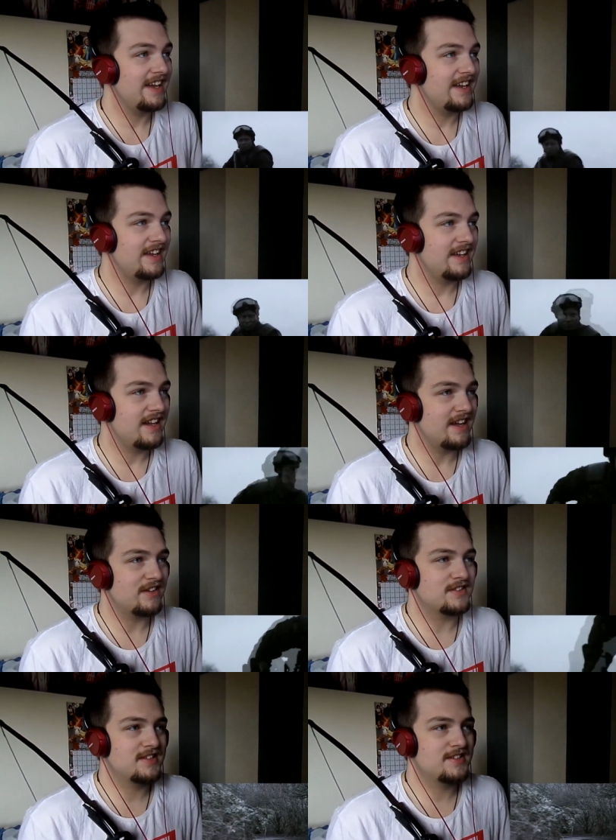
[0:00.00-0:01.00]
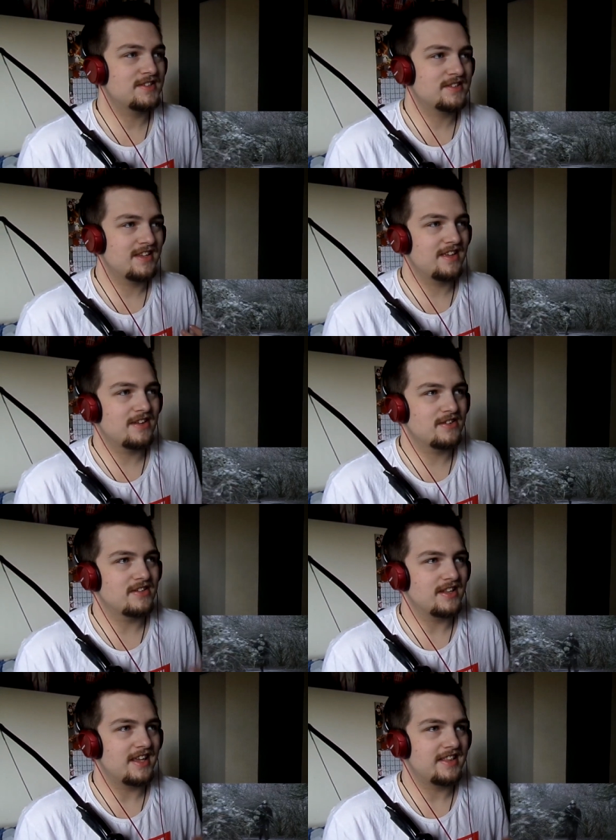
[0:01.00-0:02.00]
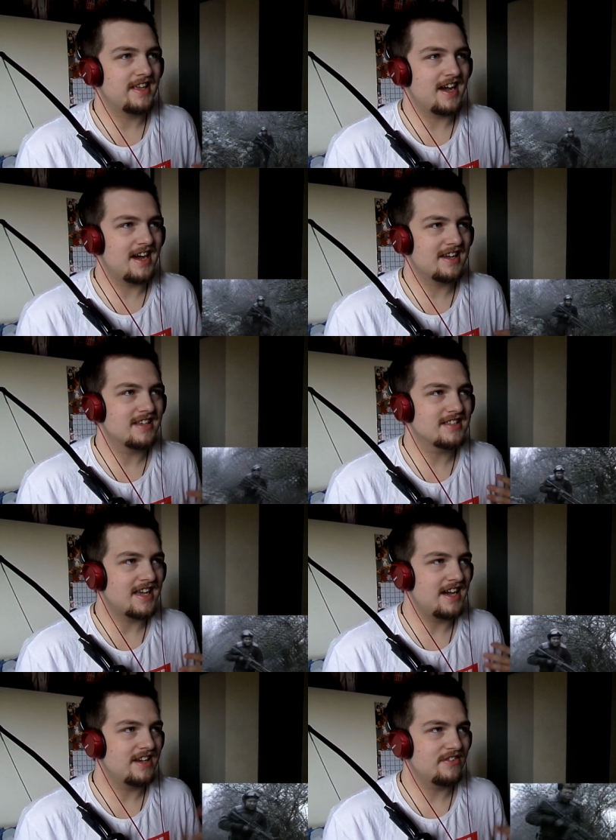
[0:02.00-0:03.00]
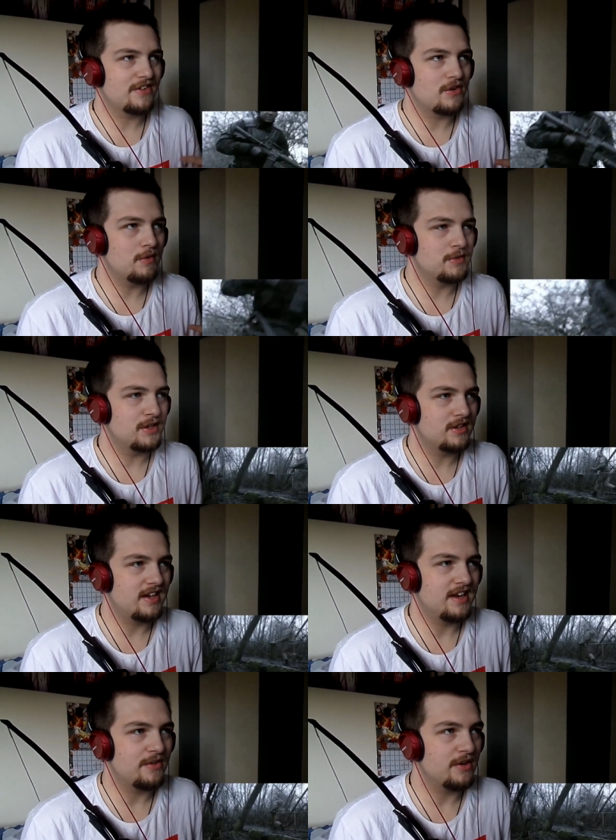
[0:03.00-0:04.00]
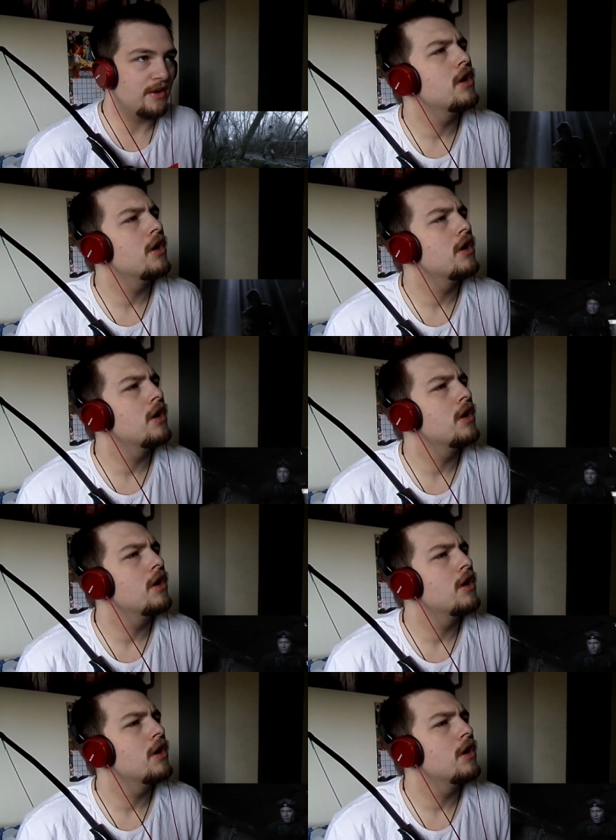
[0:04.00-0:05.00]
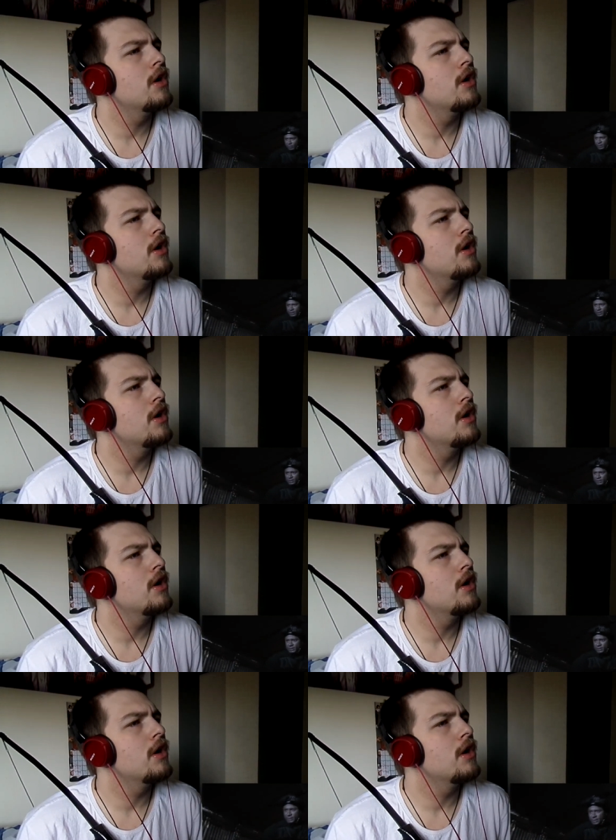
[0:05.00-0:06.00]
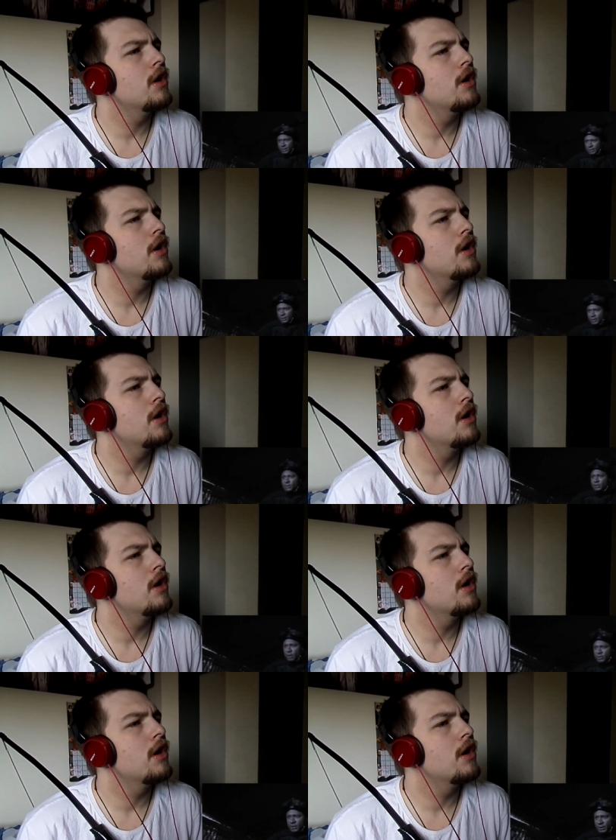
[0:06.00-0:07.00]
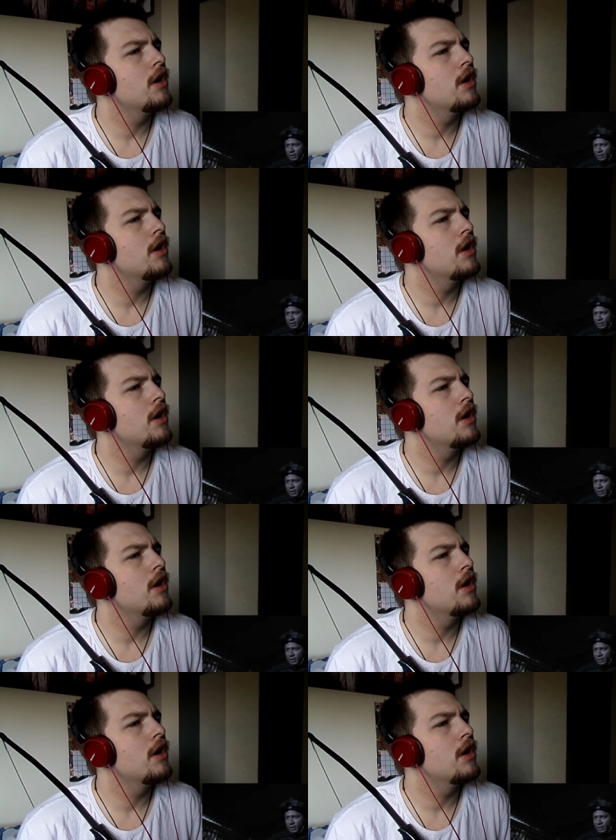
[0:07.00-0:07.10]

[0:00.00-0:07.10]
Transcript: Yeah, because he's got like the Argus kind of equipment on, I don't know. I need your help in Star City.